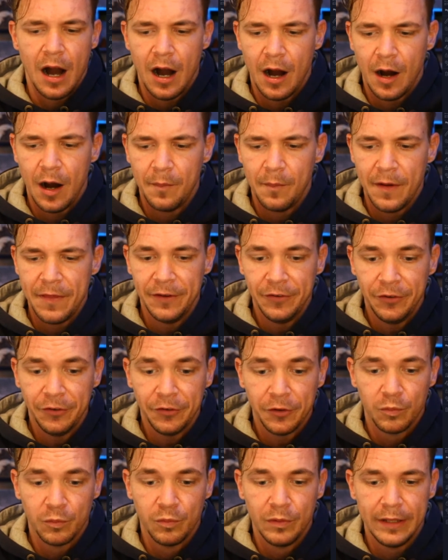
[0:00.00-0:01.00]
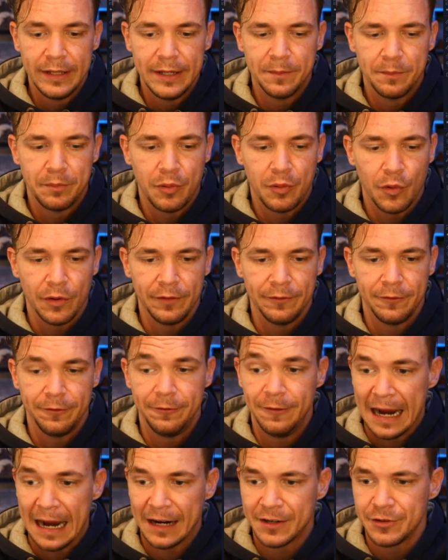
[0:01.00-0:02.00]
This is a really important
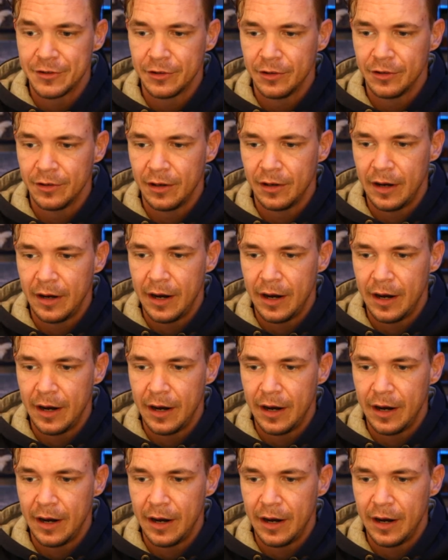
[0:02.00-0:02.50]
factor.